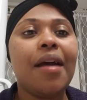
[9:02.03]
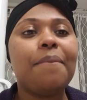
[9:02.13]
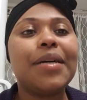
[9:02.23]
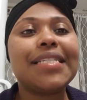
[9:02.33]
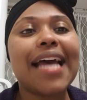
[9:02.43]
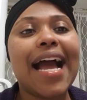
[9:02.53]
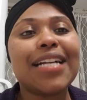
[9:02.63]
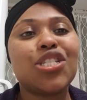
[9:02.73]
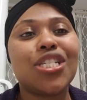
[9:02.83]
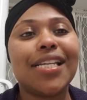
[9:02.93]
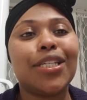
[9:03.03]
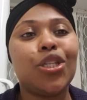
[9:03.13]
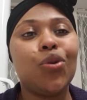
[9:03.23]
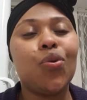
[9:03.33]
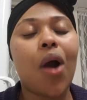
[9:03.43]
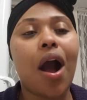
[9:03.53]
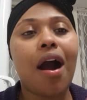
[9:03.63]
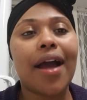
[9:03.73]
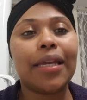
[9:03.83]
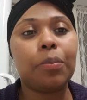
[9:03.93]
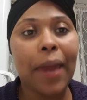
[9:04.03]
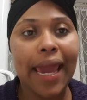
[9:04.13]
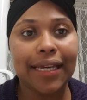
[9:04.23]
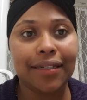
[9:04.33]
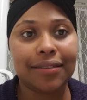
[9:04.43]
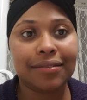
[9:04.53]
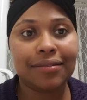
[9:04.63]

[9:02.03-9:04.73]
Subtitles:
But actually you are in pain,